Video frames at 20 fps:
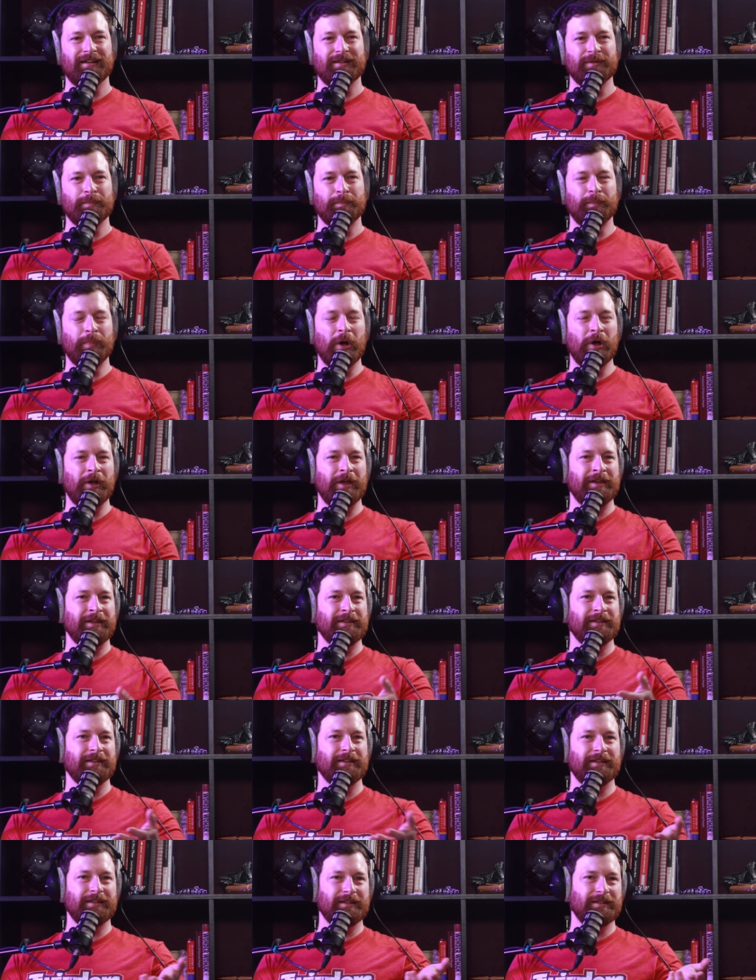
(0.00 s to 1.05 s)
But
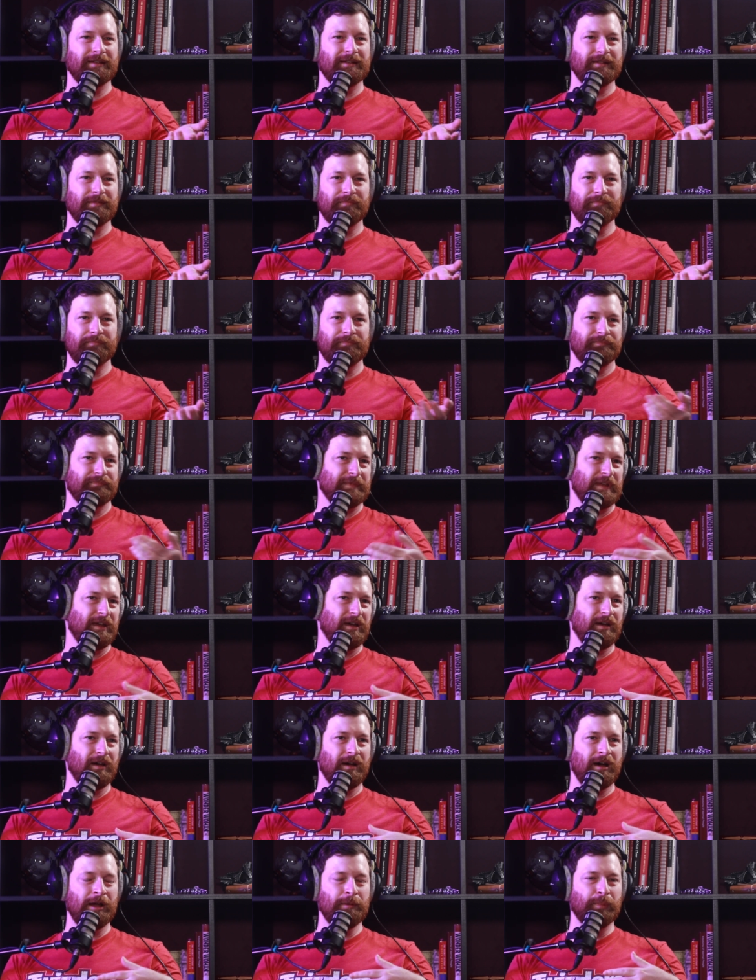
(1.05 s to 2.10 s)

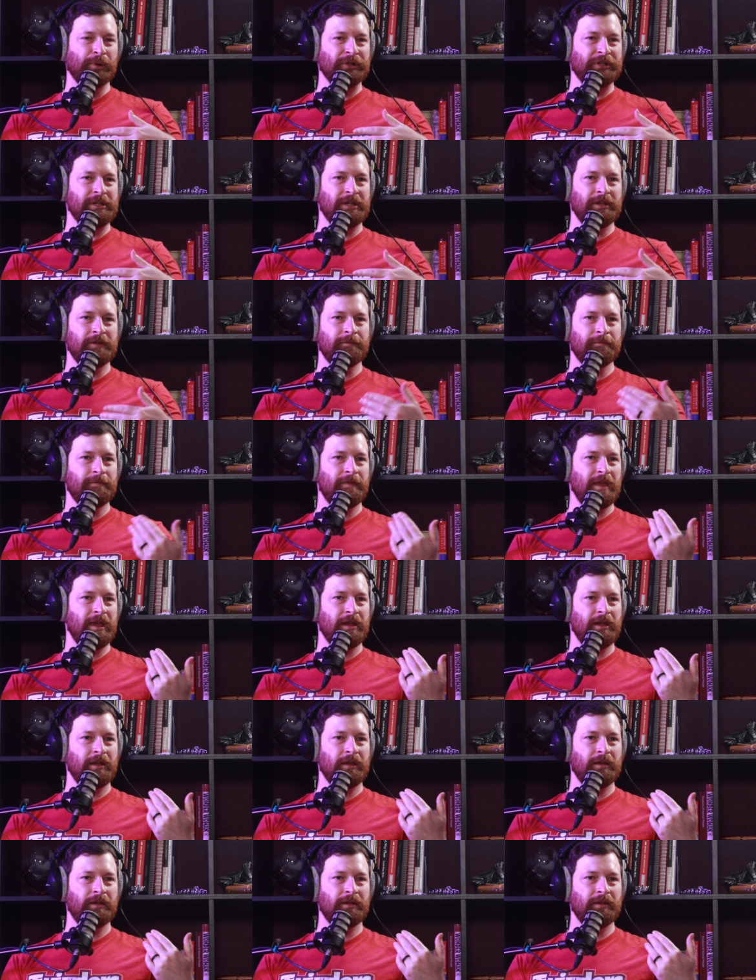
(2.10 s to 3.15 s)
I believe
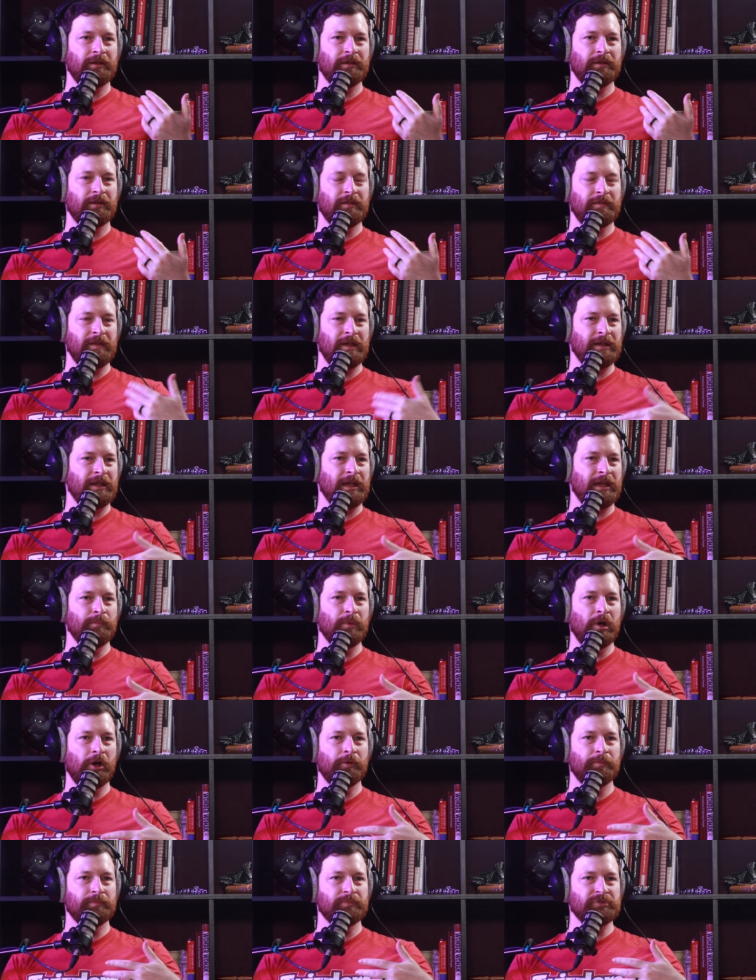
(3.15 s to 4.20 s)
they they came
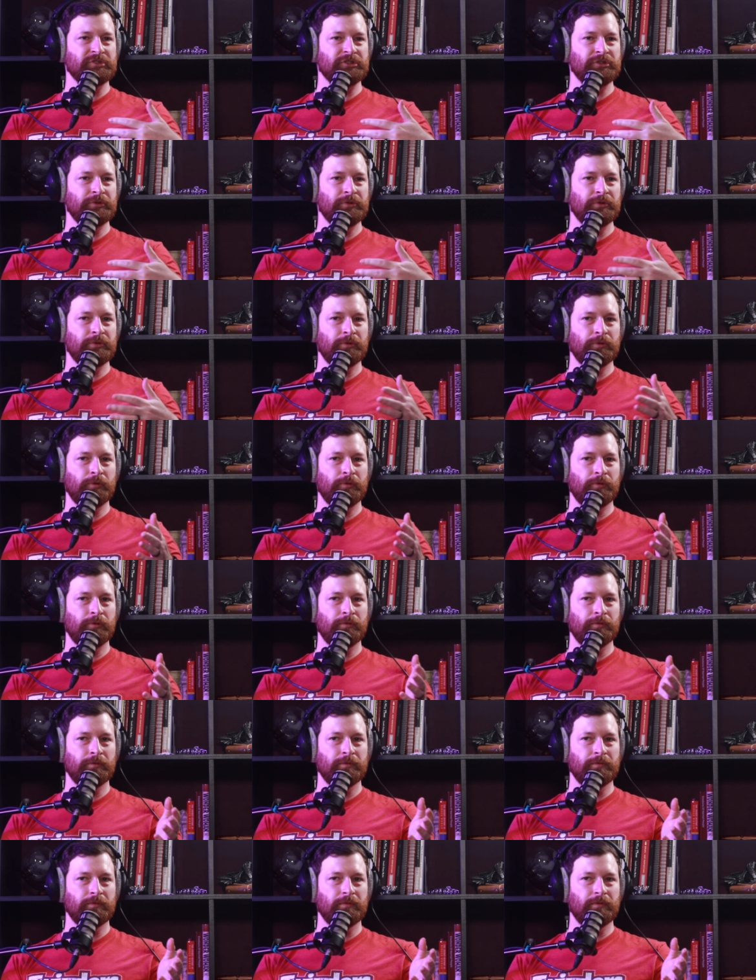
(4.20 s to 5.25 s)
up to
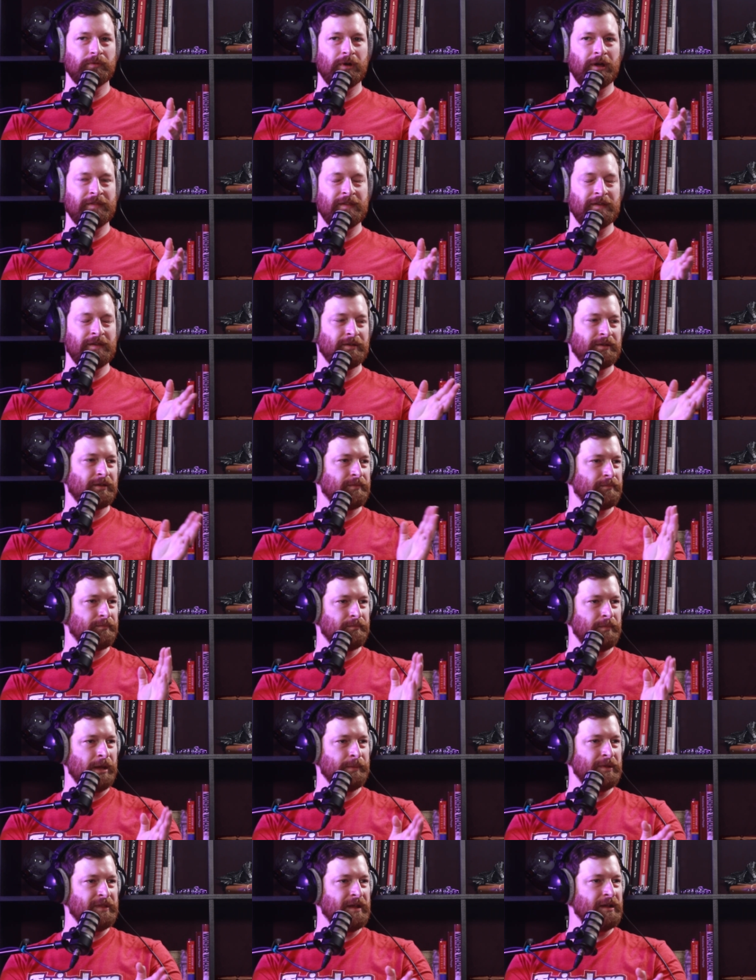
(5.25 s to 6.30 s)
I think
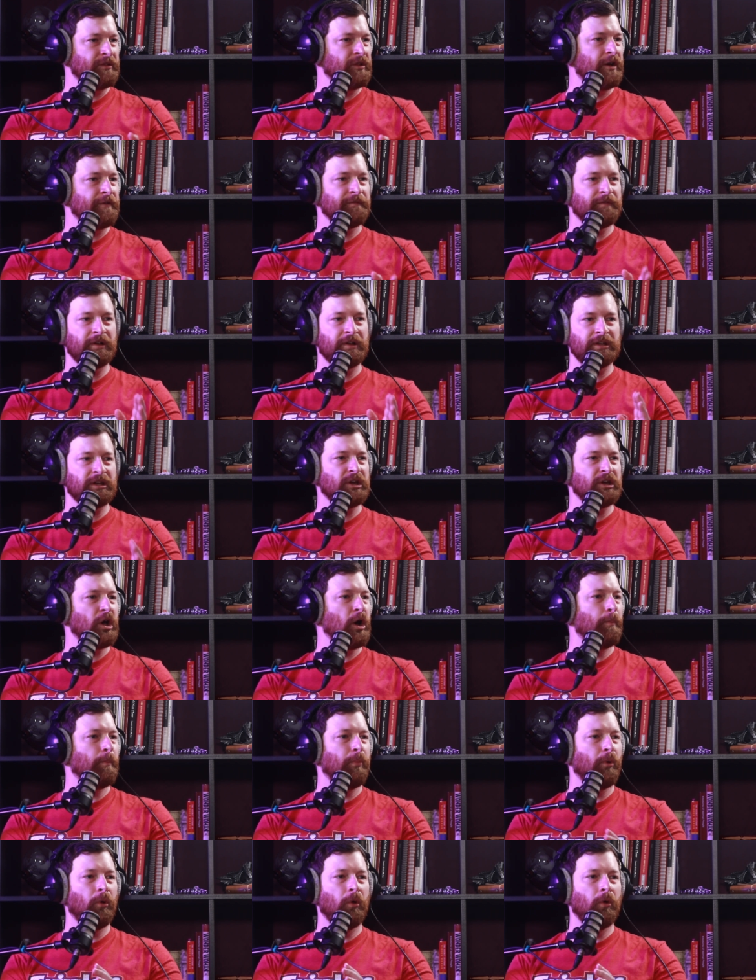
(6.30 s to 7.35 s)
maybe they left like
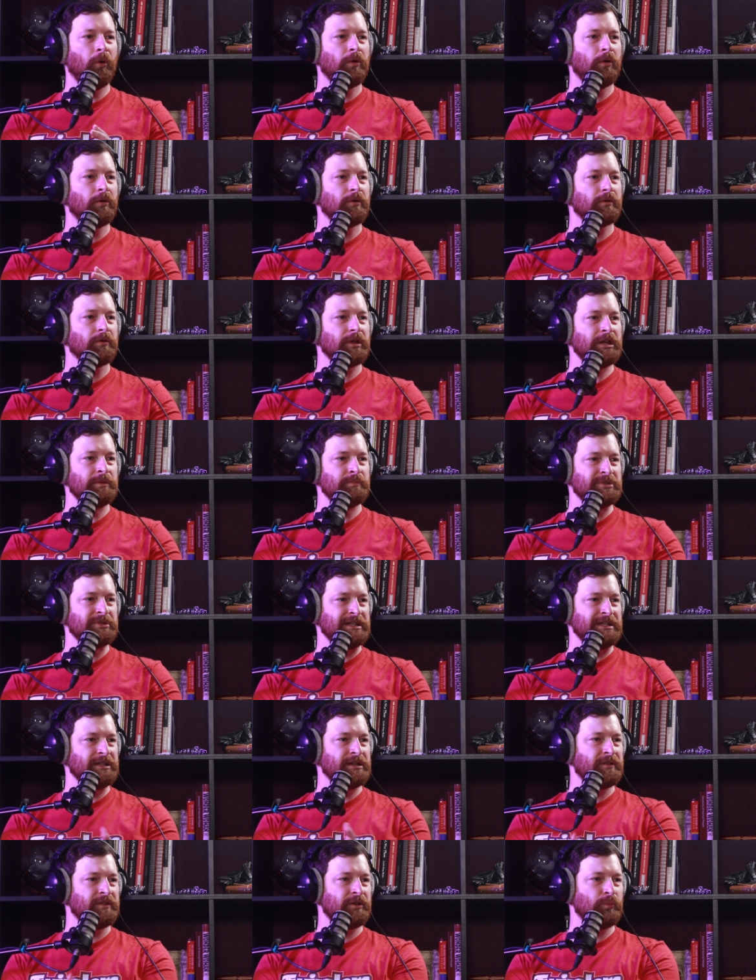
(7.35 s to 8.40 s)
couple
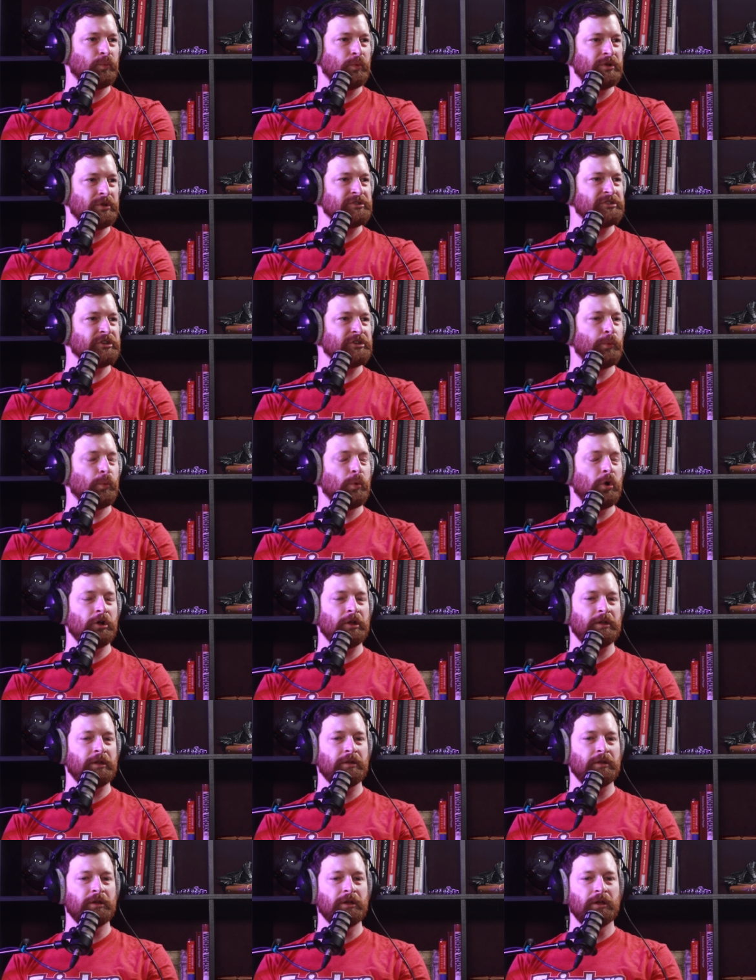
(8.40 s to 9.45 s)
empty and then went to
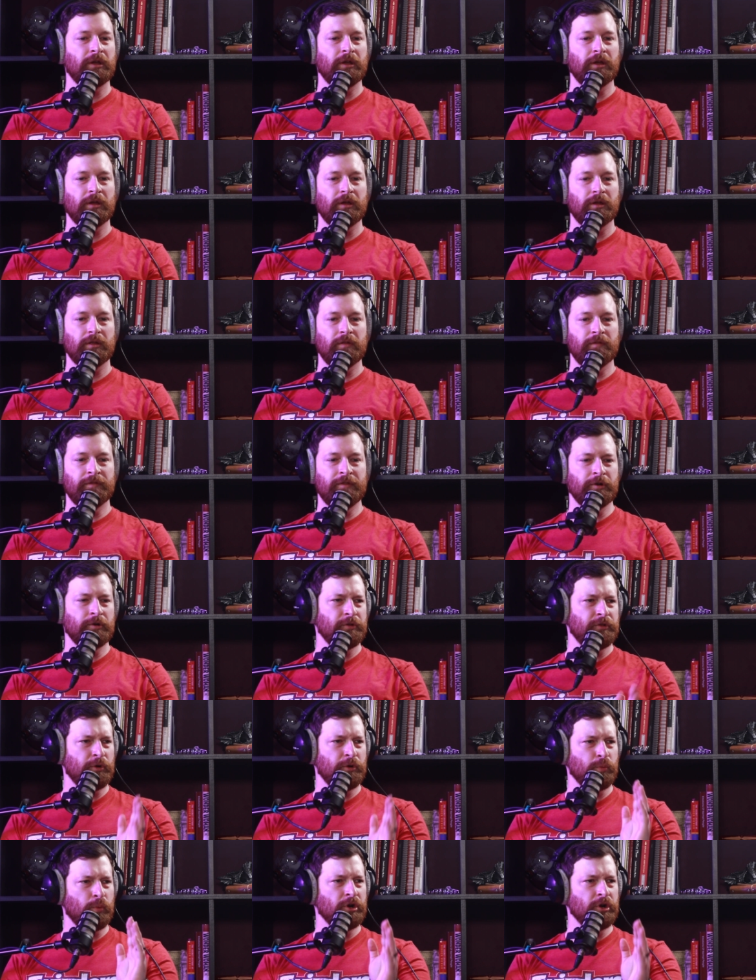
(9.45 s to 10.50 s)
one. There
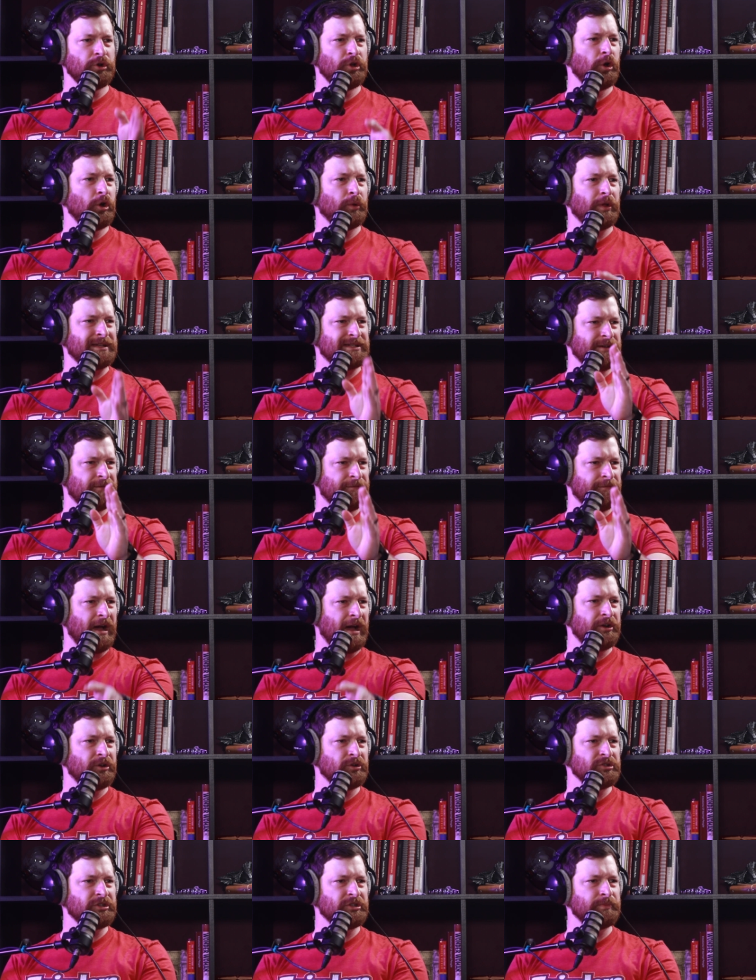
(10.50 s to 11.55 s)
there were no like
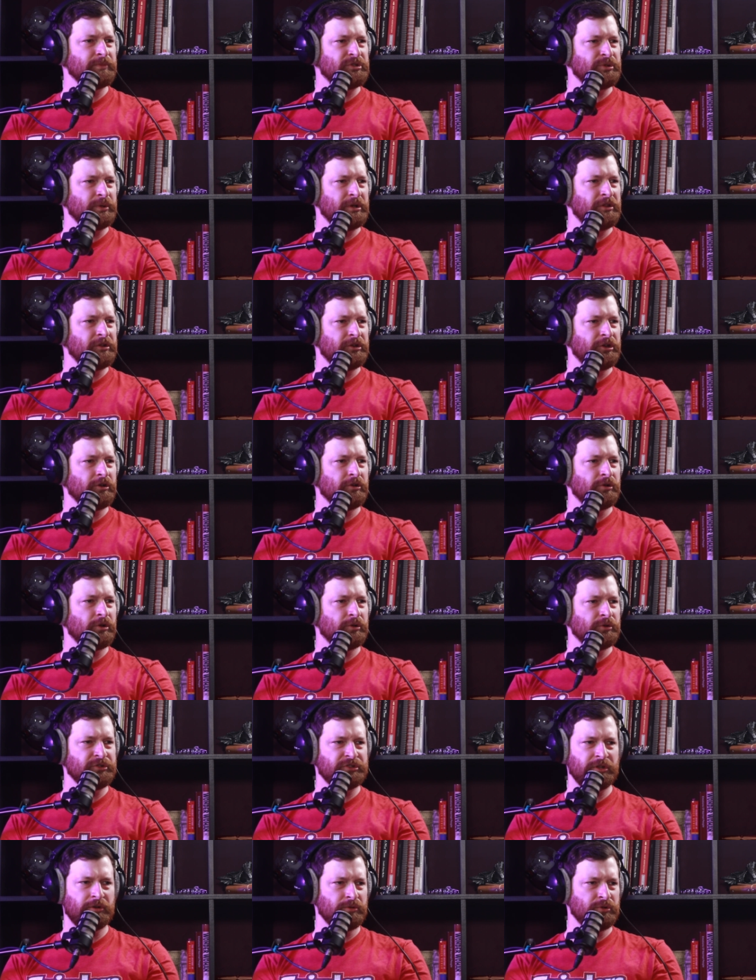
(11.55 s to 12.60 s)
dividers in between the
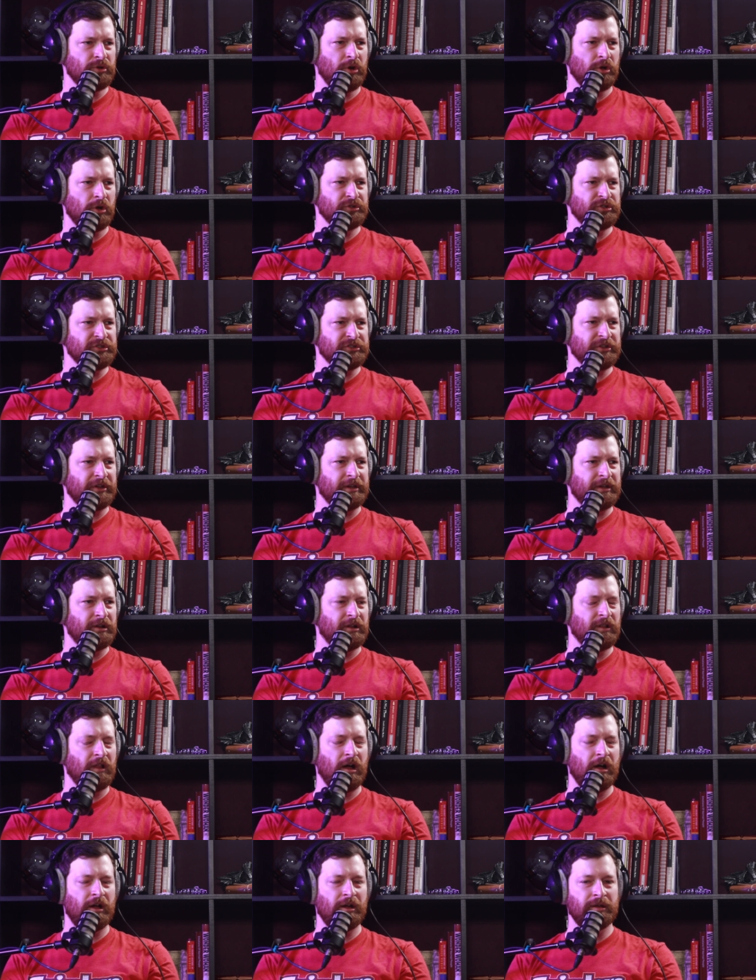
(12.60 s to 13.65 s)
urinals. They were all just like in a
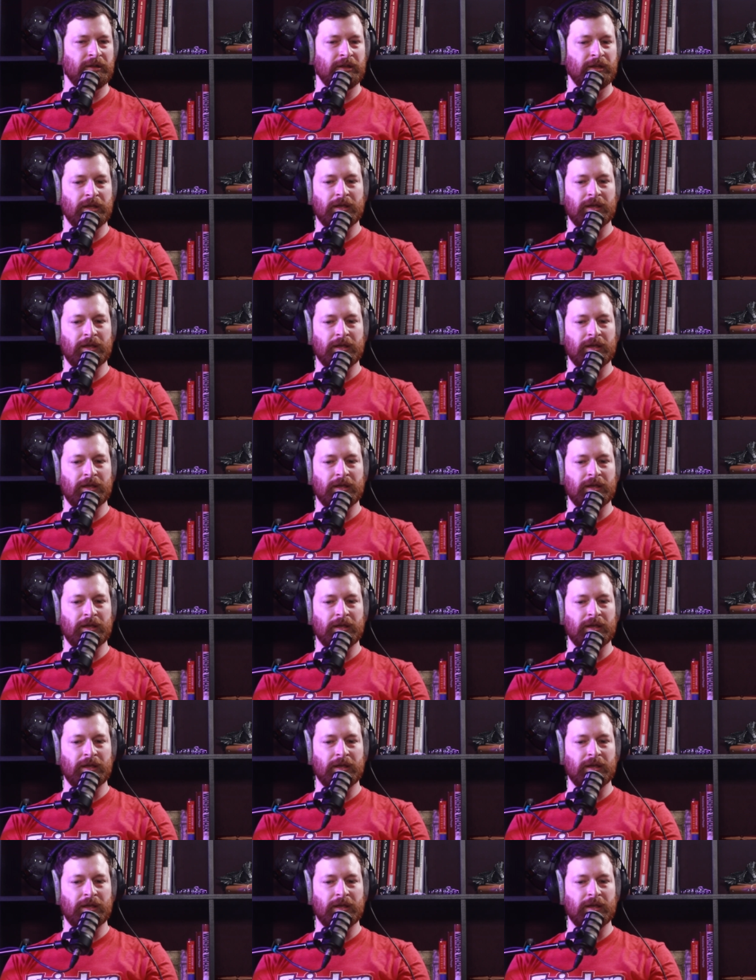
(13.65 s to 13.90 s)
line.